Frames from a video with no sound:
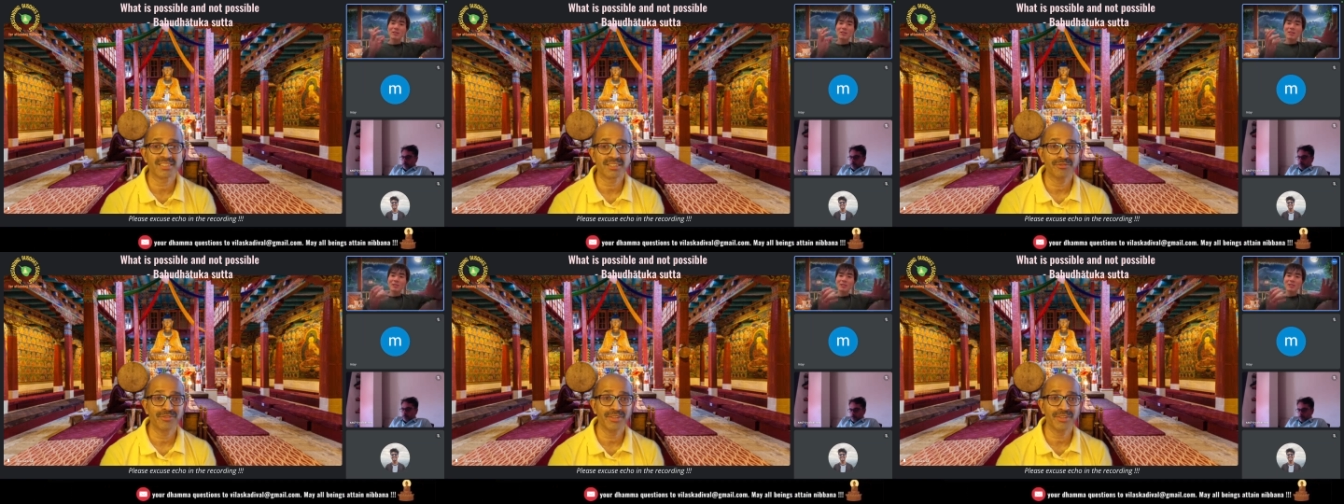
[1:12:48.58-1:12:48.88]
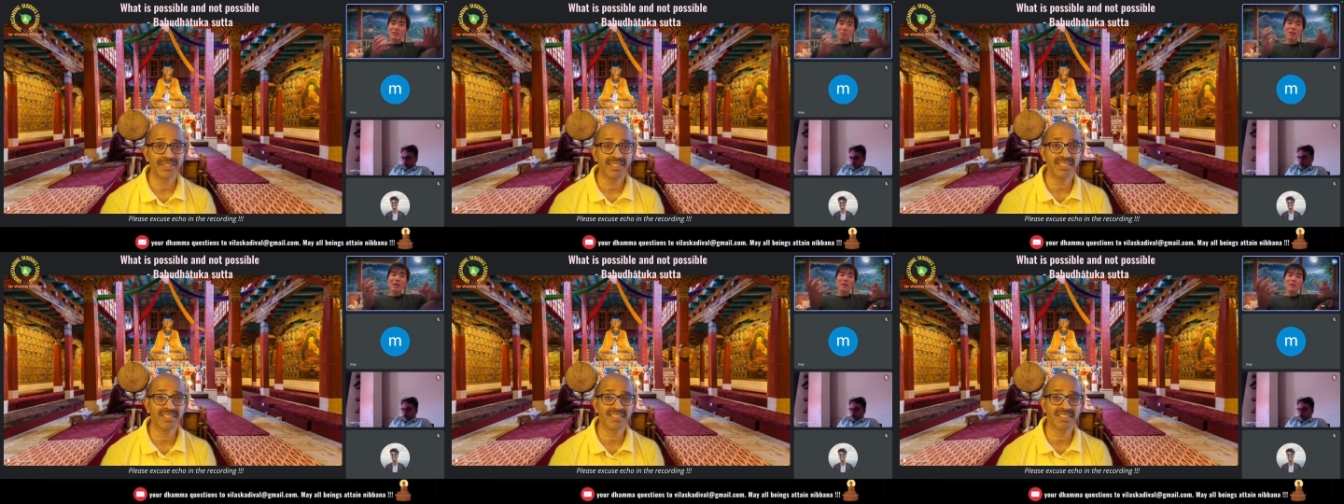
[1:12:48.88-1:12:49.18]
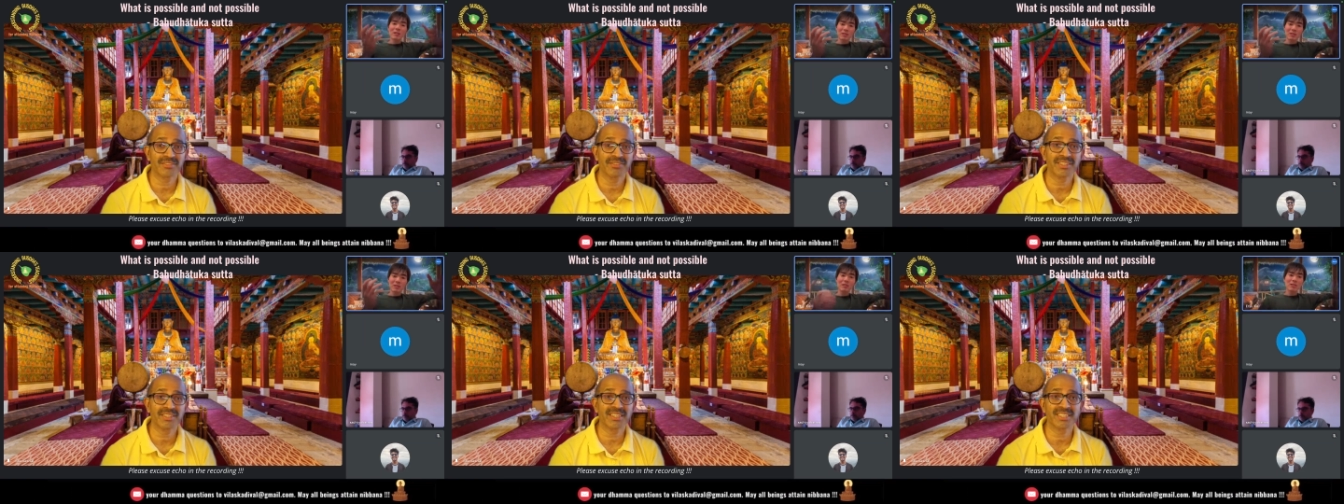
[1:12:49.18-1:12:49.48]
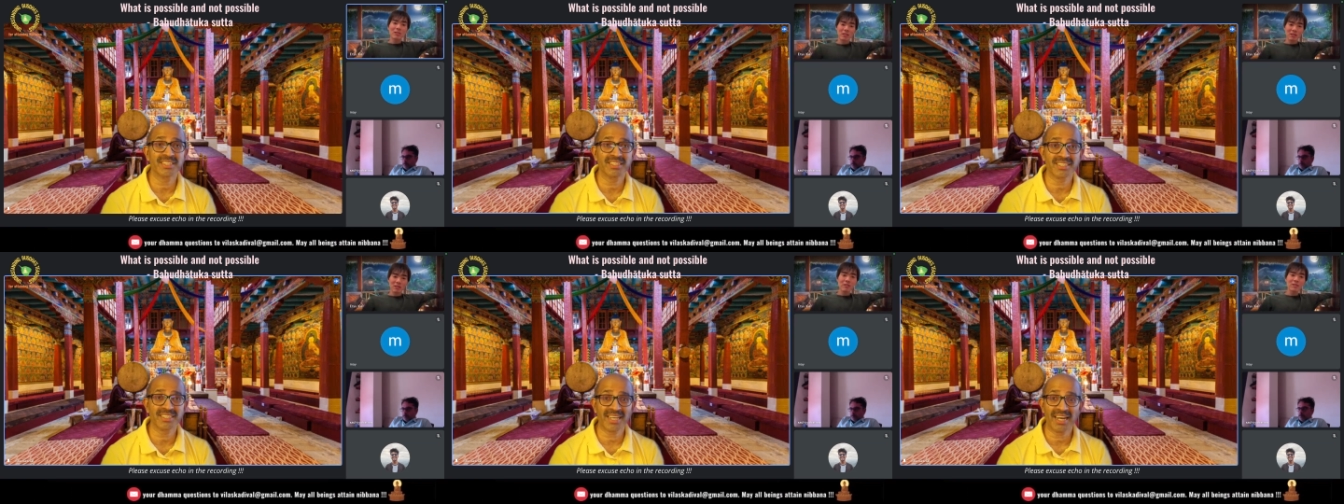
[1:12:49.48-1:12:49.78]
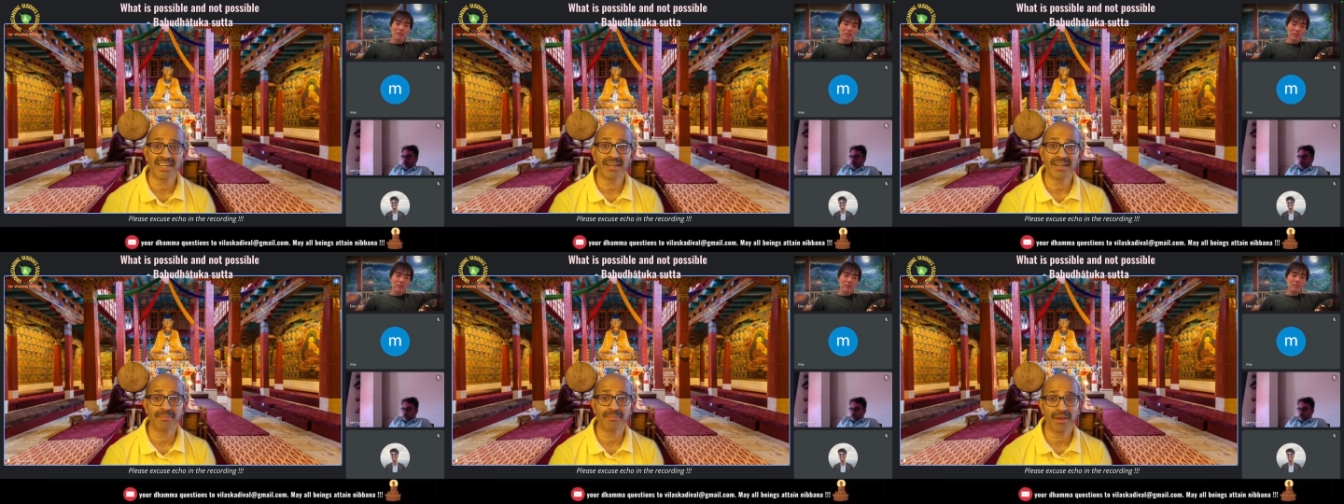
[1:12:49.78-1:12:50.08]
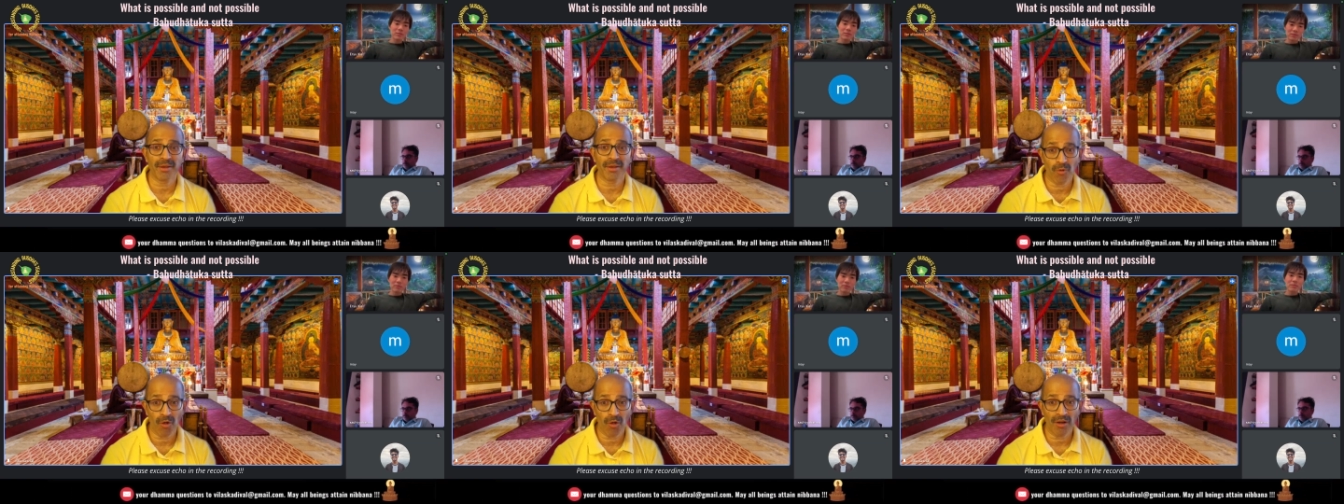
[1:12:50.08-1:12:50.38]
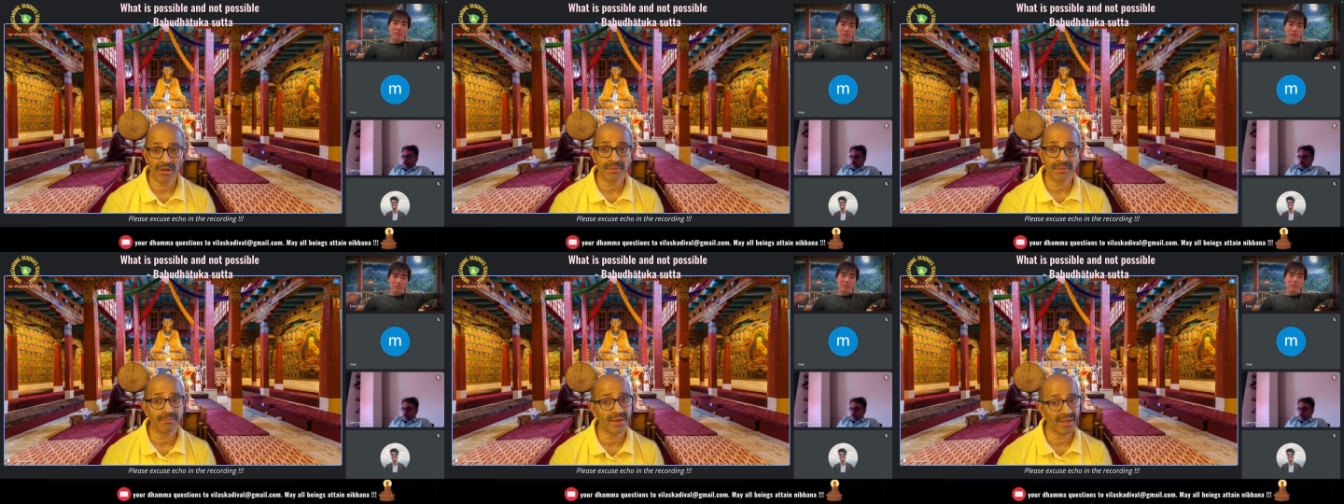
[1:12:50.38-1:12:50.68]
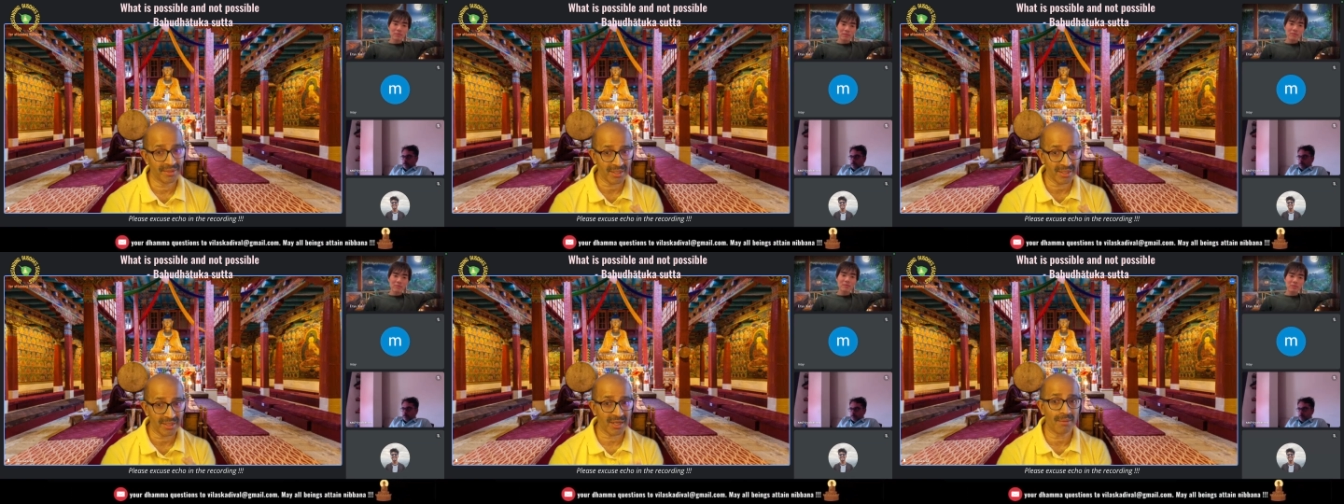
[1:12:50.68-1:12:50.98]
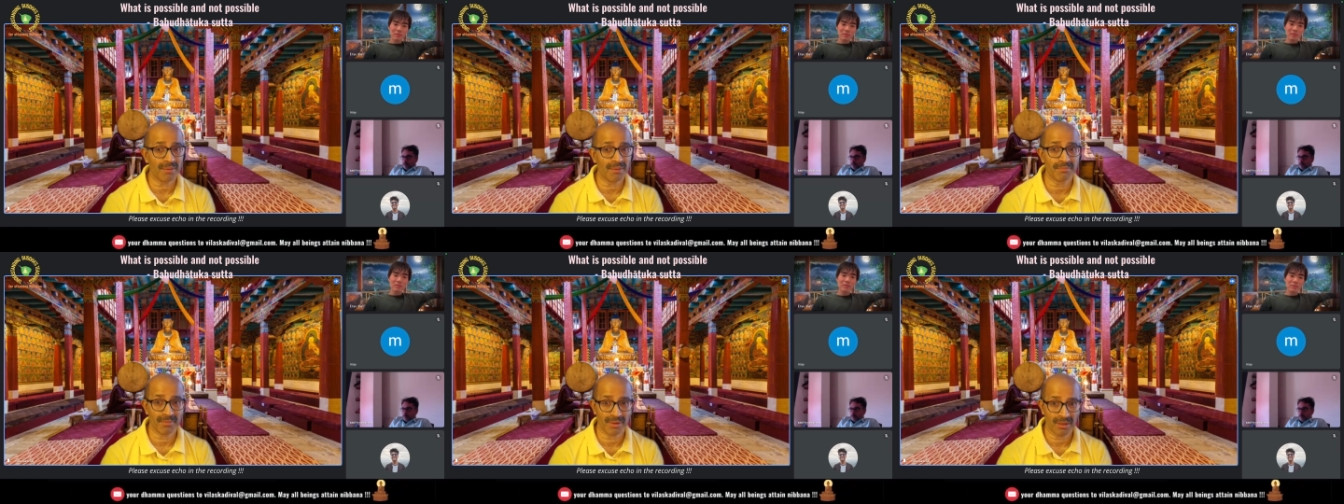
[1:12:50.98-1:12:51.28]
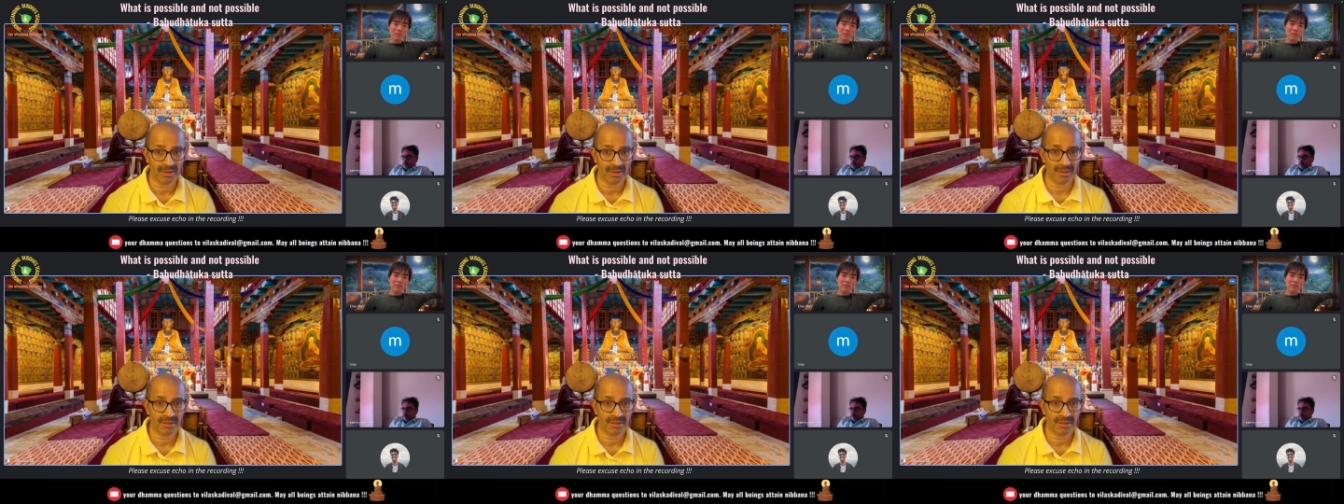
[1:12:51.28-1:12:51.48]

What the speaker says: which is decided by what? By the kamma.